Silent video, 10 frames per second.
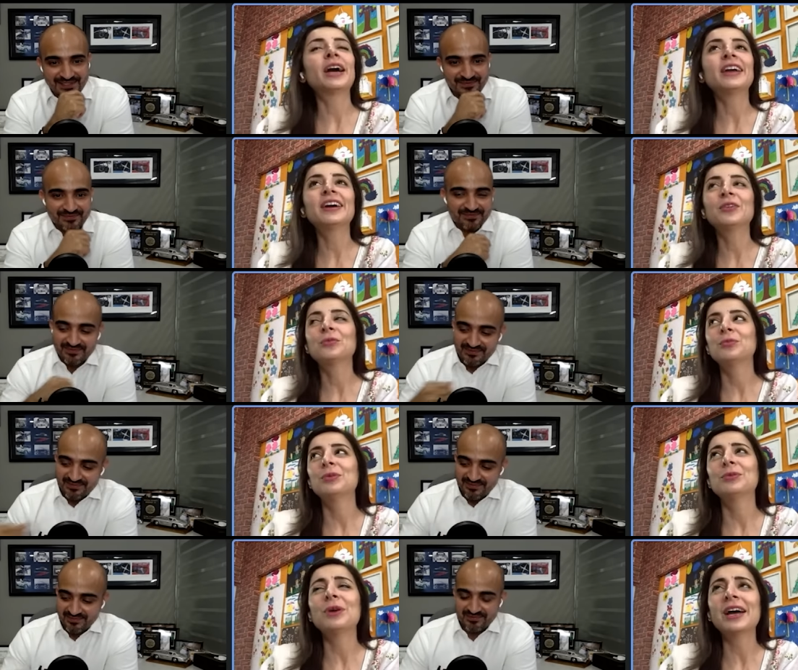Speaker 1: why
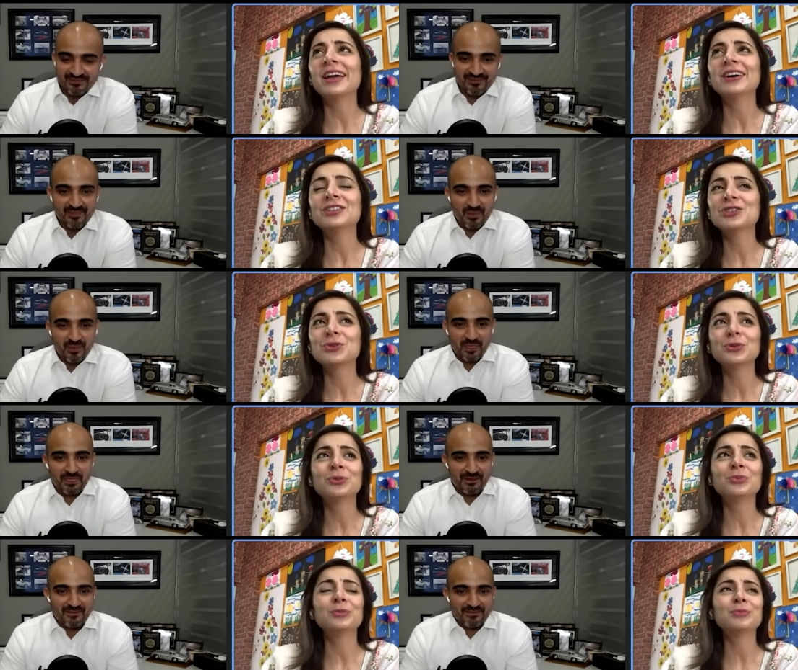why aren't
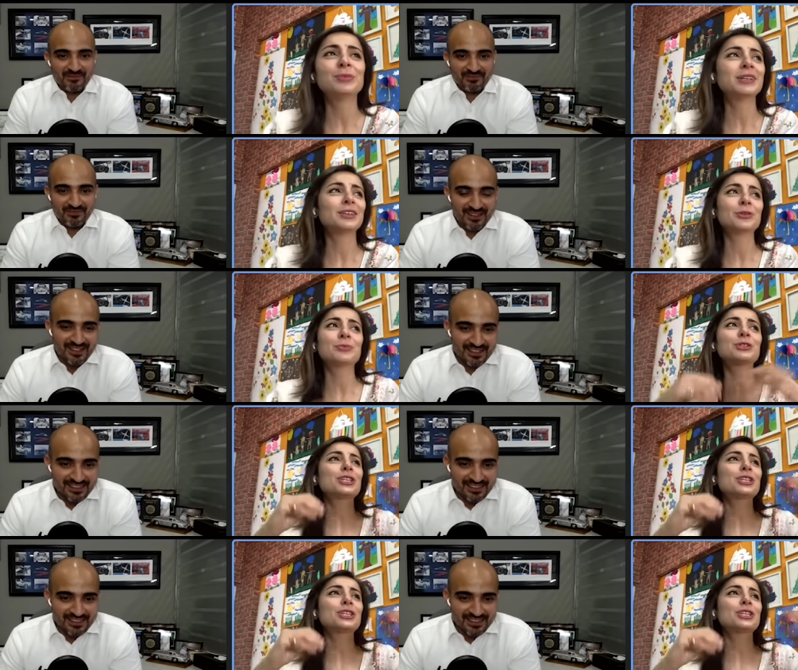you you know